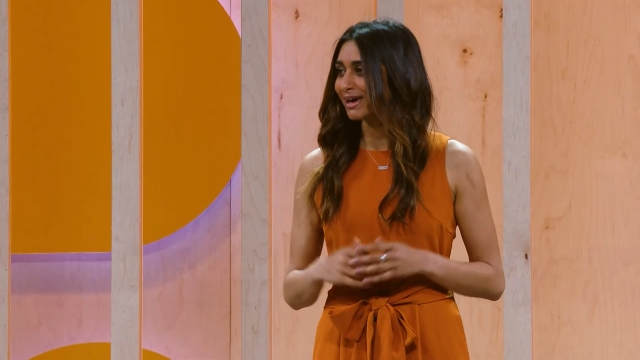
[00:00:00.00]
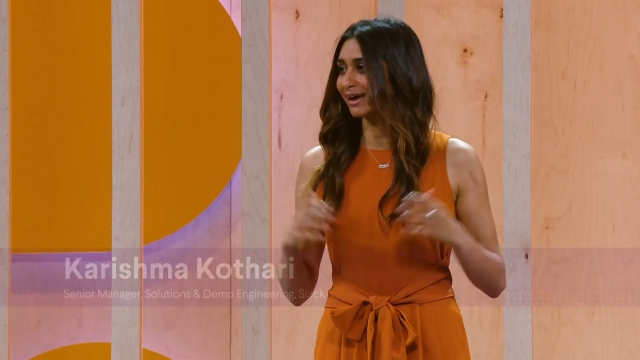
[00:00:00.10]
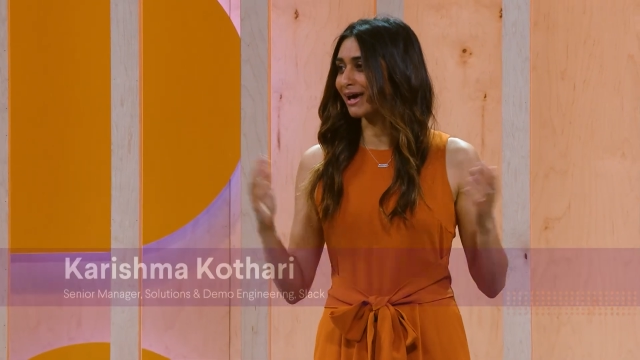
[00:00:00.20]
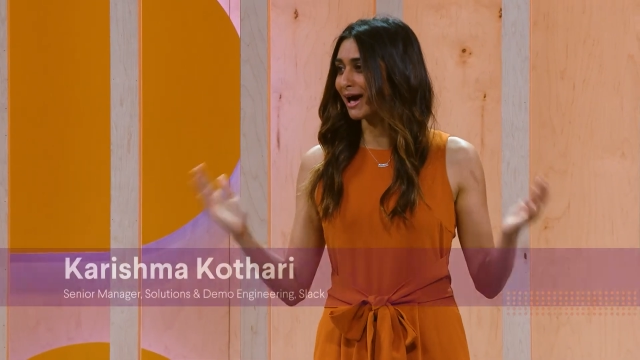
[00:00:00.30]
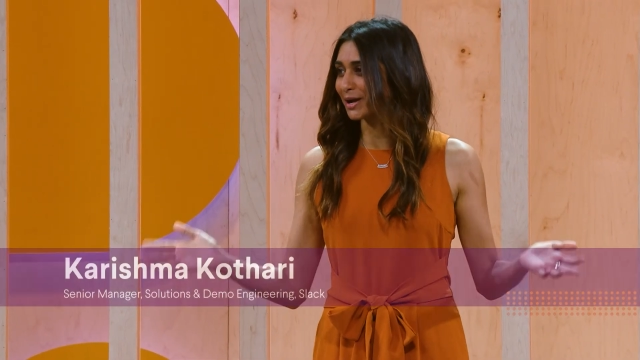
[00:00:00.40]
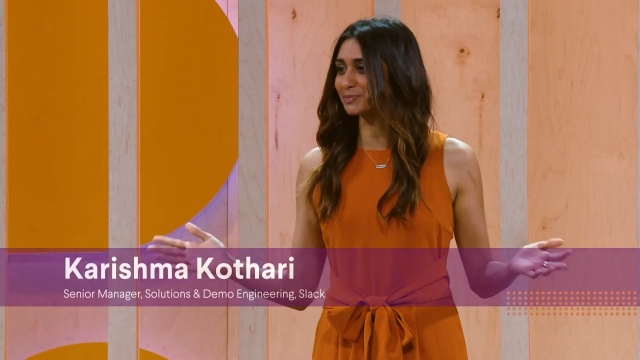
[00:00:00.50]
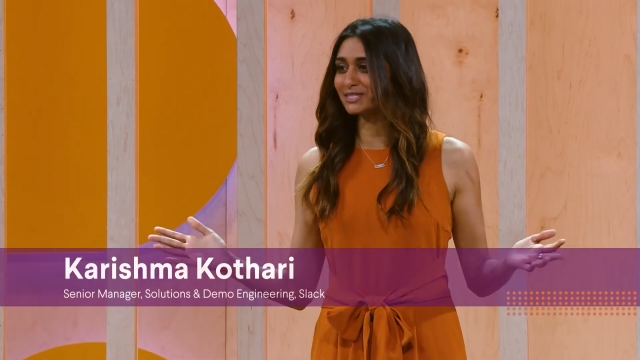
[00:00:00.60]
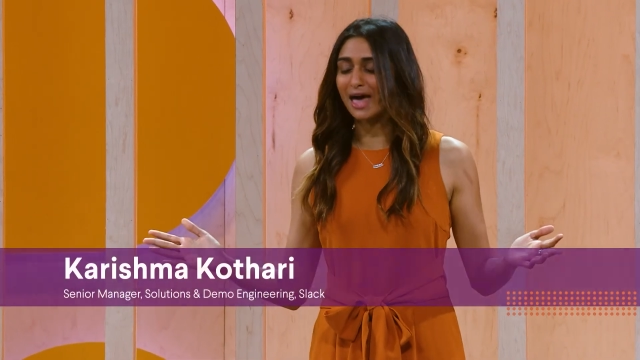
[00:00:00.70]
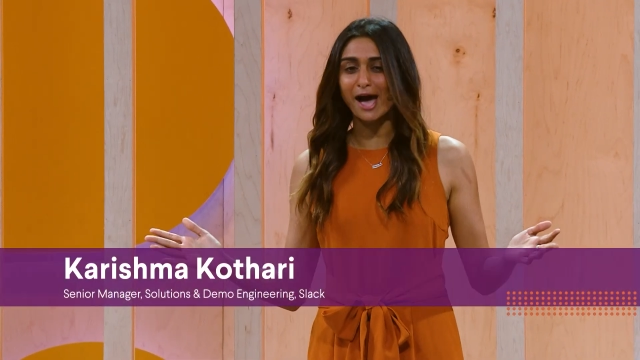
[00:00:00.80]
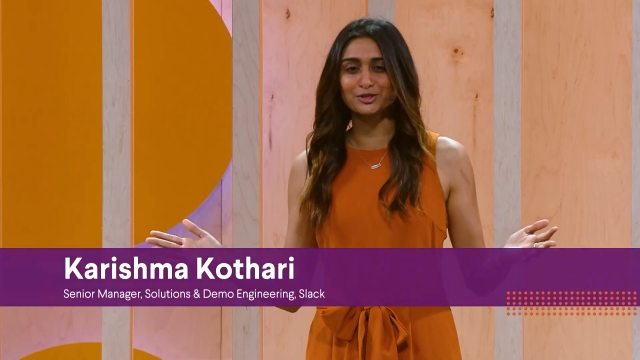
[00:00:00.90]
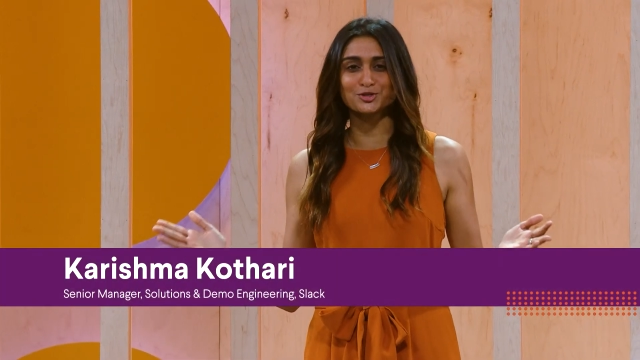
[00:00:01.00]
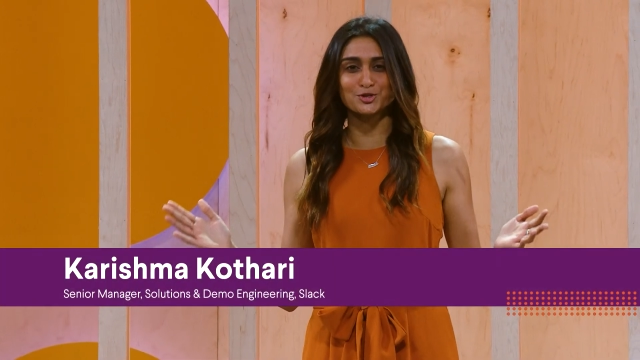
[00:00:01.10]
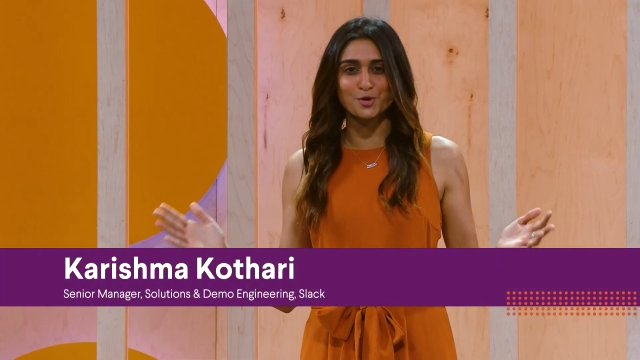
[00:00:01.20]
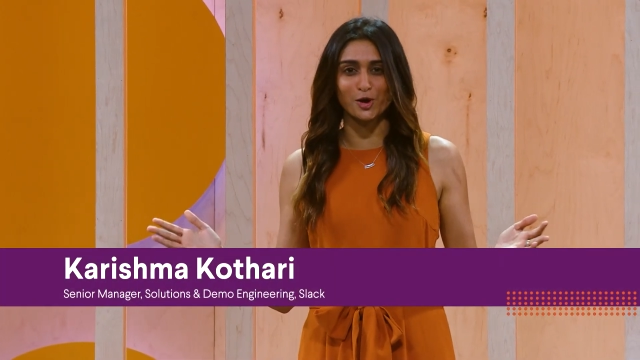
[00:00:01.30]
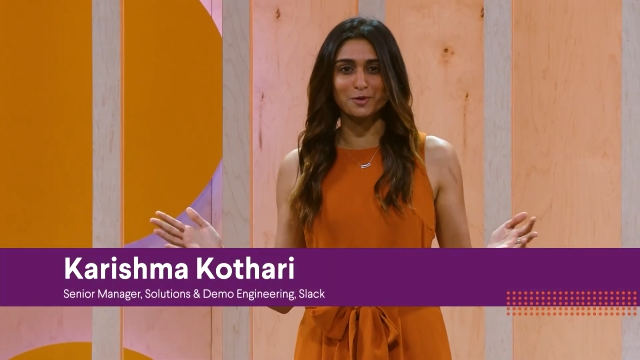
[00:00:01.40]
and I head up Slack's
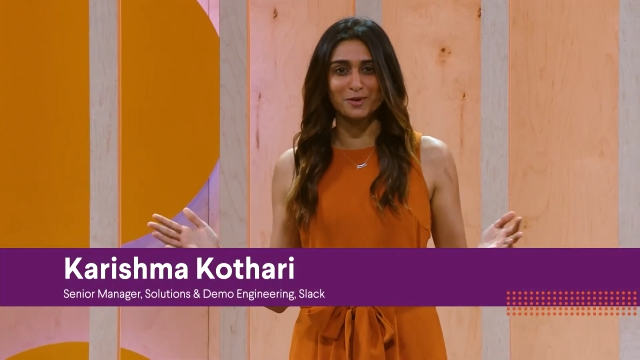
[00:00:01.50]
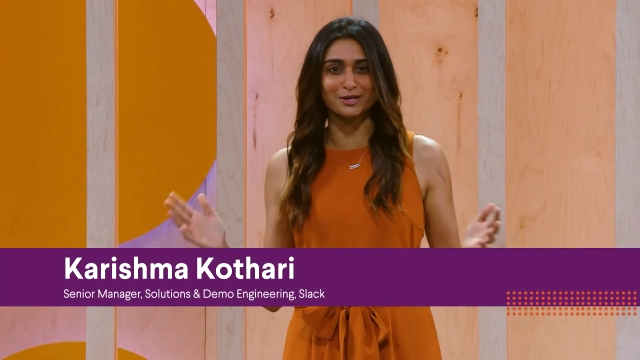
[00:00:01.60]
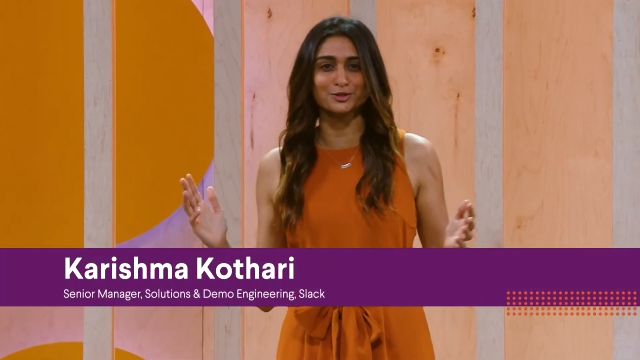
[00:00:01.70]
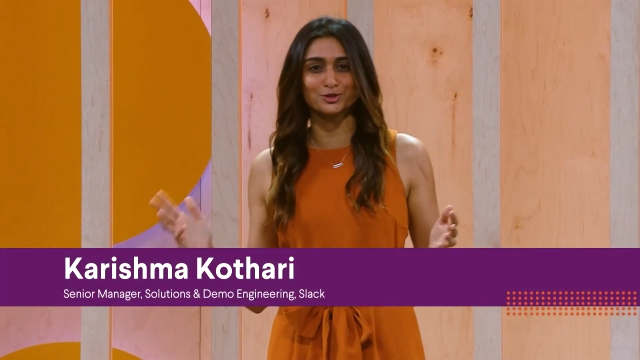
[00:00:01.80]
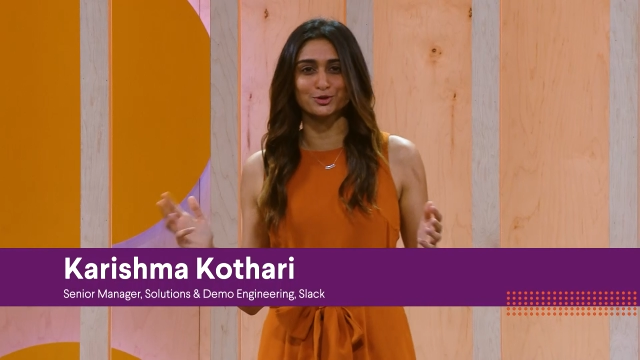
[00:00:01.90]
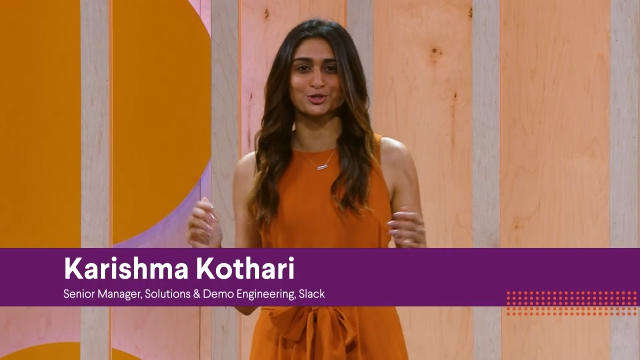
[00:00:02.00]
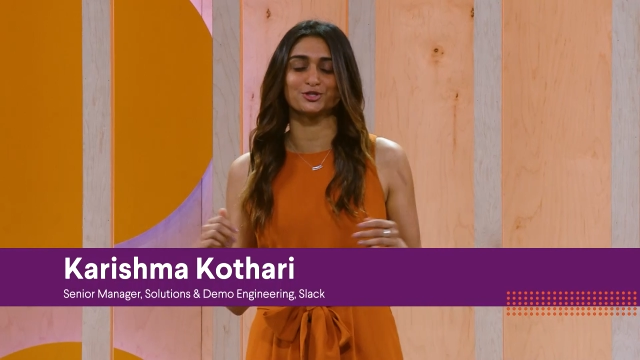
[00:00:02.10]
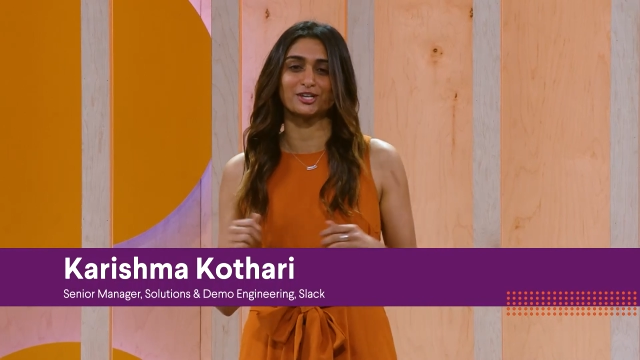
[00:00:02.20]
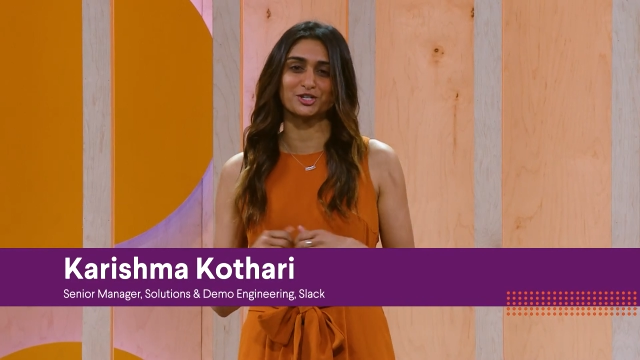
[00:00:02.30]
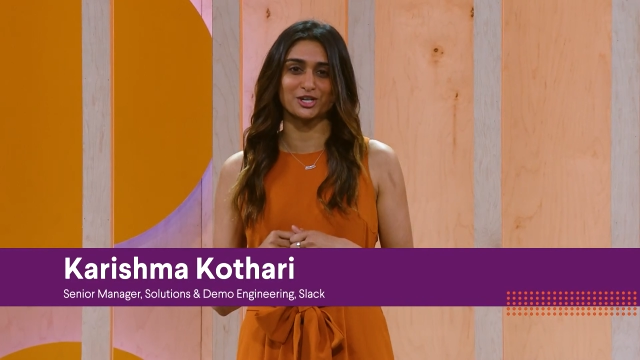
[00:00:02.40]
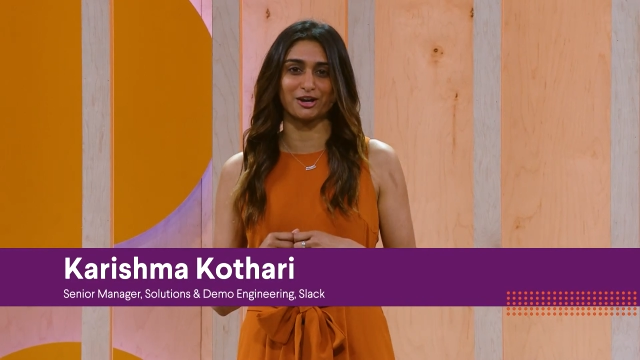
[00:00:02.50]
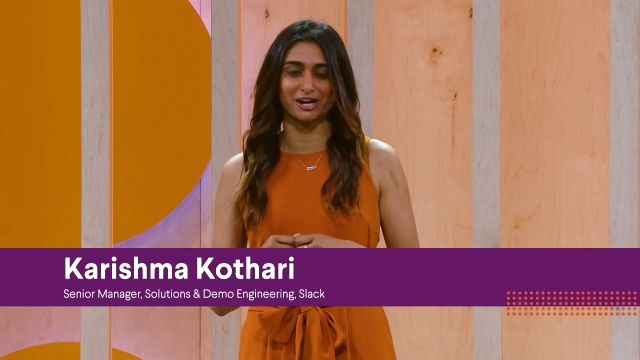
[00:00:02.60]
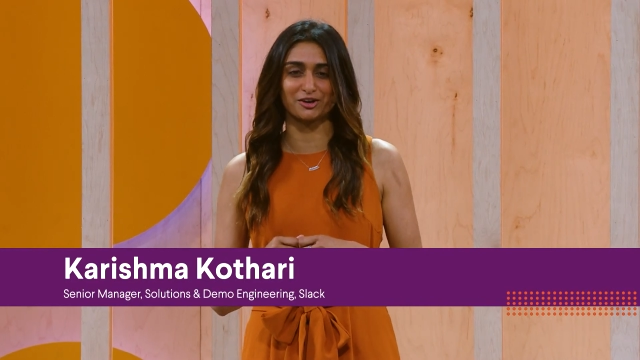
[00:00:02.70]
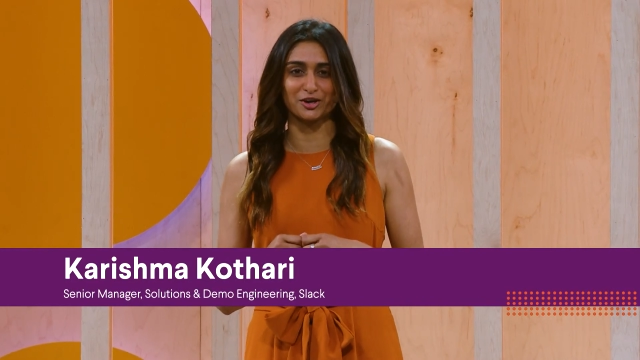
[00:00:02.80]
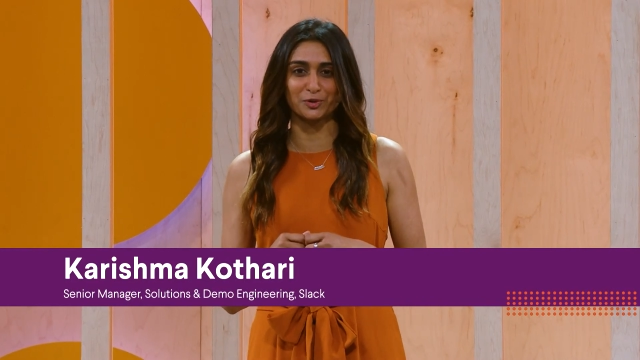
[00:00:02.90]
New York-based solutions
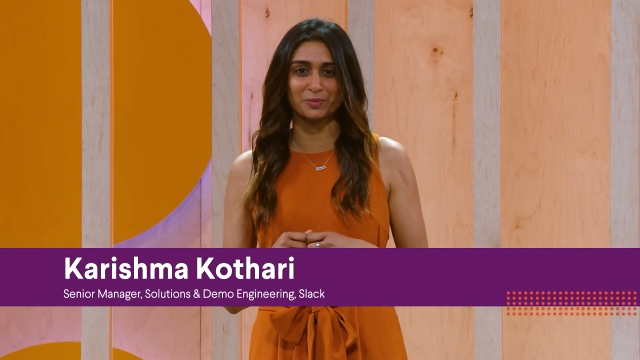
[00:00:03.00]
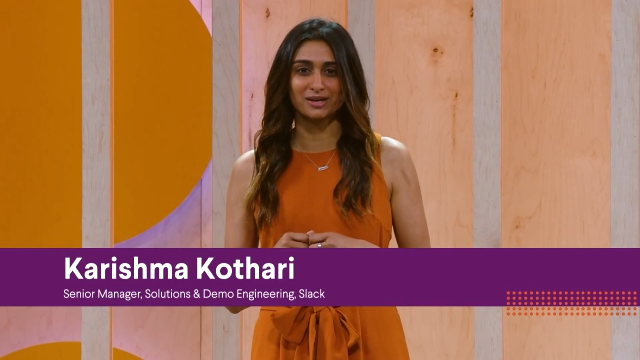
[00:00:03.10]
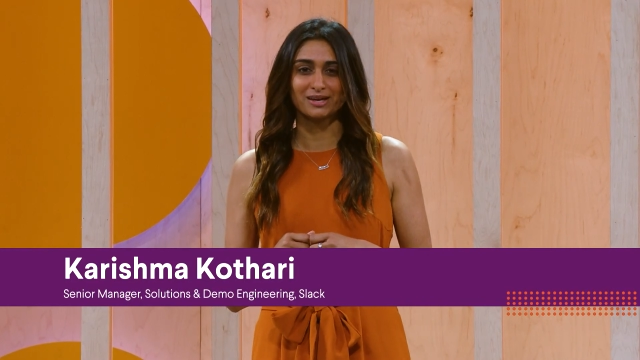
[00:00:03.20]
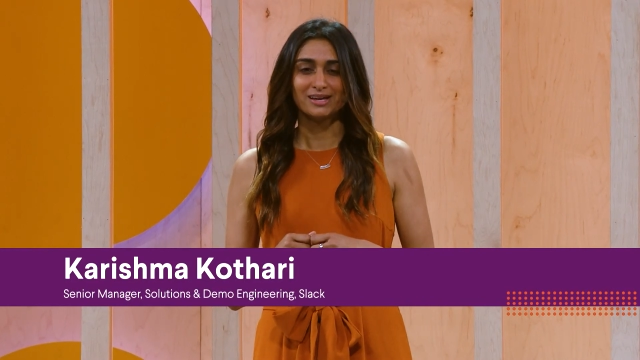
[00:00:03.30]
engineering group.